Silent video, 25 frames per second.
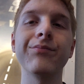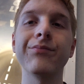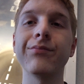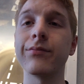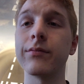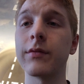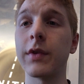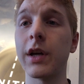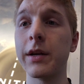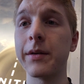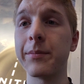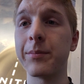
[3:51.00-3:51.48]

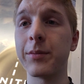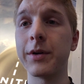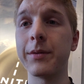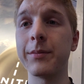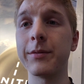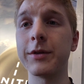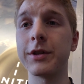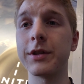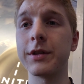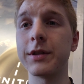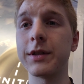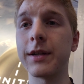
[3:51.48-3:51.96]
yeah, I pretty
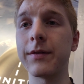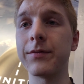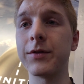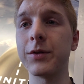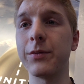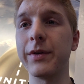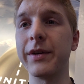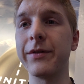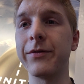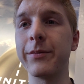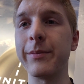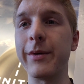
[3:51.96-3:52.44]
much just have to
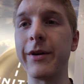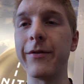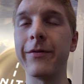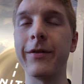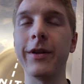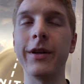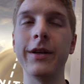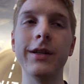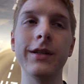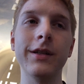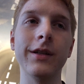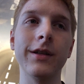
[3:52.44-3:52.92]
wait for my
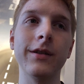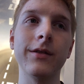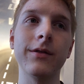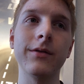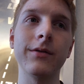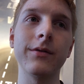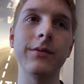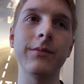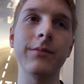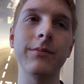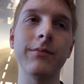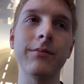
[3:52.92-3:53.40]
flight now.
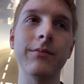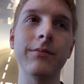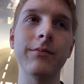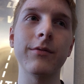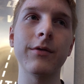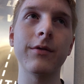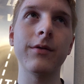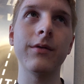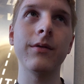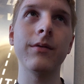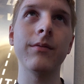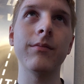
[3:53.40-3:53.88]

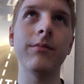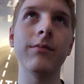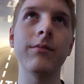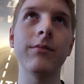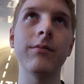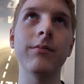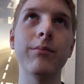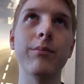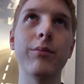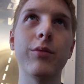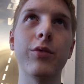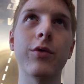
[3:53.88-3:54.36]

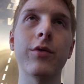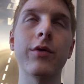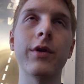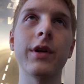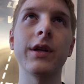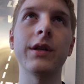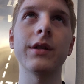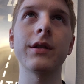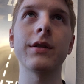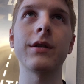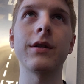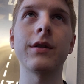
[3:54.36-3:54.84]

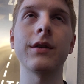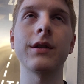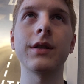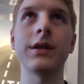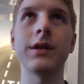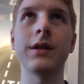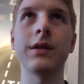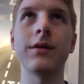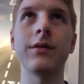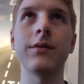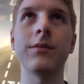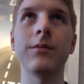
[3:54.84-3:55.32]
Boarding starts
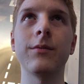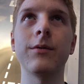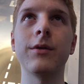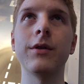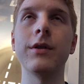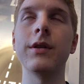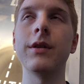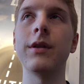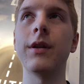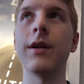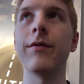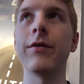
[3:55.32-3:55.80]
at what,
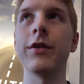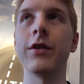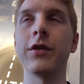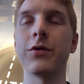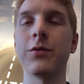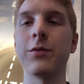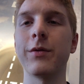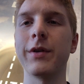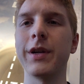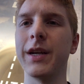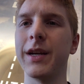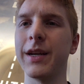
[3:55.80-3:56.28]

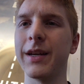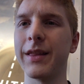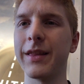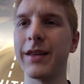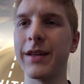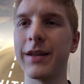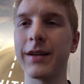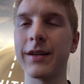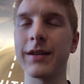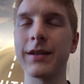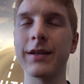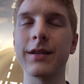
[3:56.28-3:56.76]
11:20 I
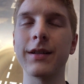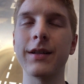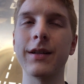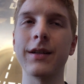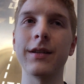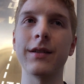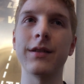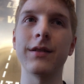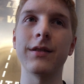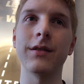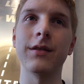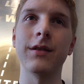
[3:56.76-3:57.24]
think,
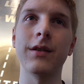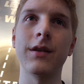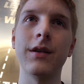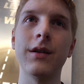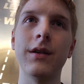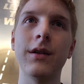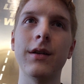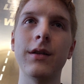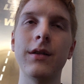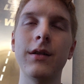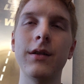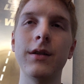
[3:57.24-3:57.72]
and
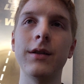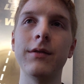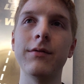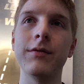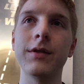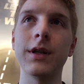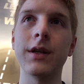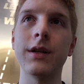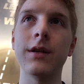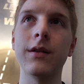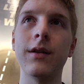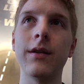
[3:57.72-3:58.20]
leaves
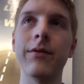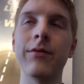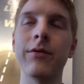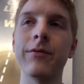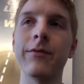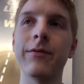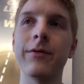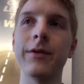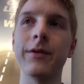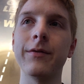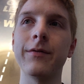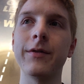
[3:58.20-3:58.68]
at
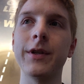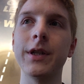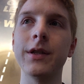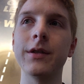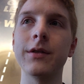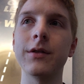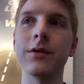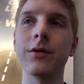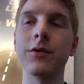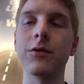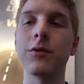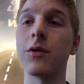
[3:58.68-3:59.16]
11:50.
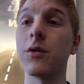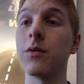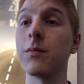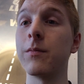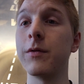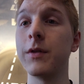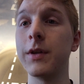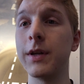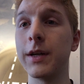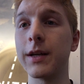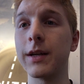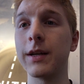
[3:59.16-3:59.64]
So
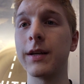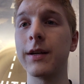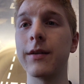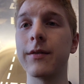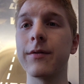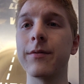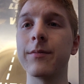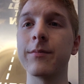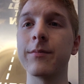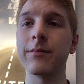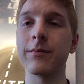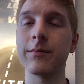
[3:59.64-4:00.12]
hopefully I can get
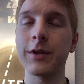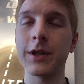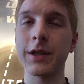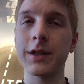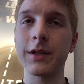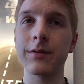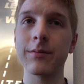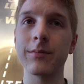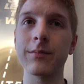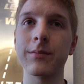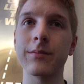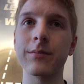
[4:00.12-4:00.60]
like,
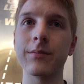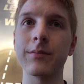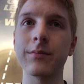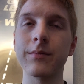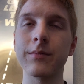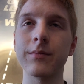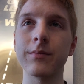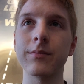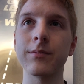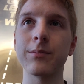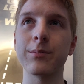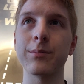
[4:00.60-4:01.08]

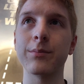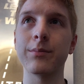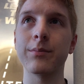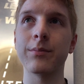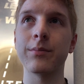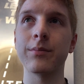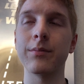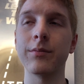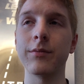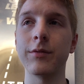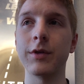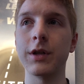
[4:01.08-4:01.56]

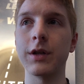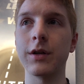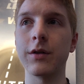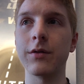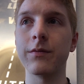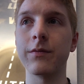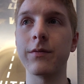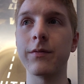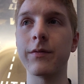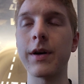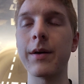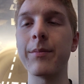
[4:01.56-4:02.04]
you know,
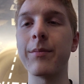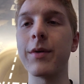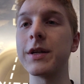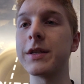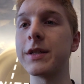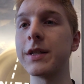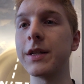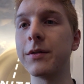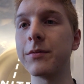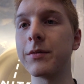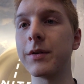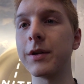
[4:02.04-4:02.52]
find my
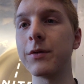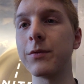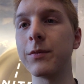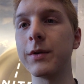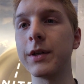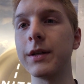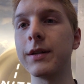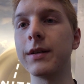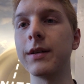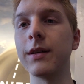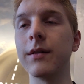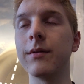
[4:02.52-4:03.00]
seat right
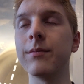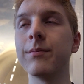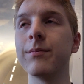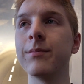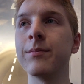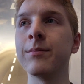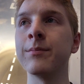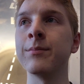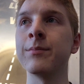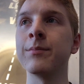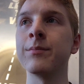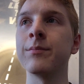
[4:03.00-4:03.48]
away and
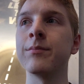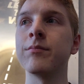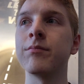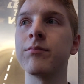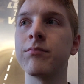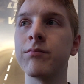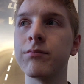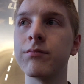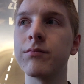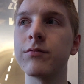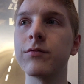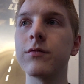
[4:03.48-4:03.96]

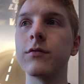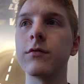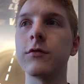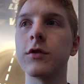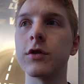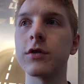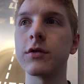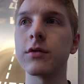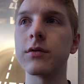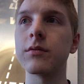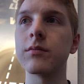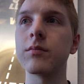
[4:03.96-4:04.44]

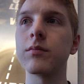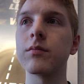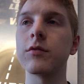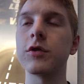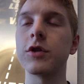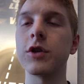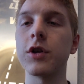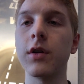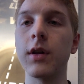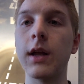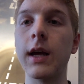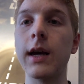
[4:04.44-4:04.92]
just
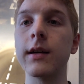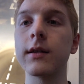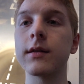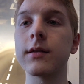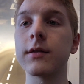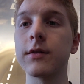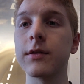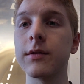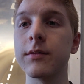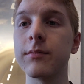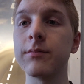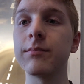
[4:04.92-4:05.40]

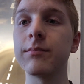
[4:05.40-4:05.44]
chillax.